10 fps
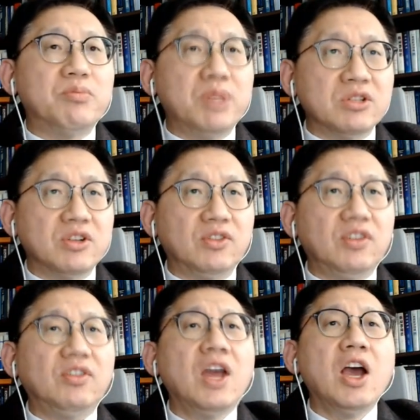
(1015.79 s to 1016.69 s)

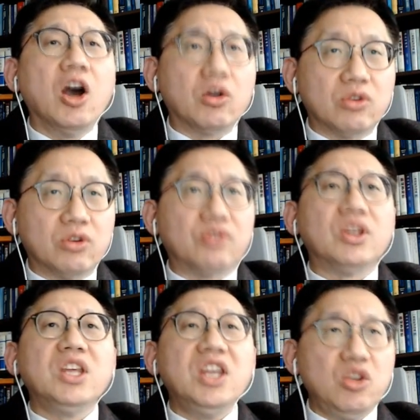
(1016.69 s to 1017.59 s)
businesses across
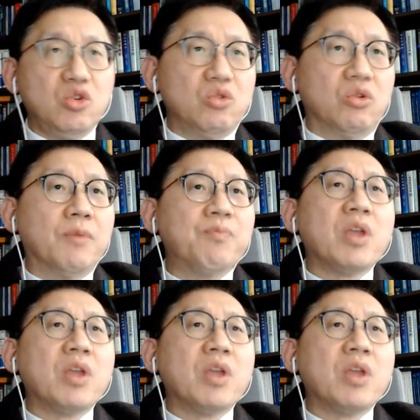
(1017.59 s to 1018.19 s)
the EU.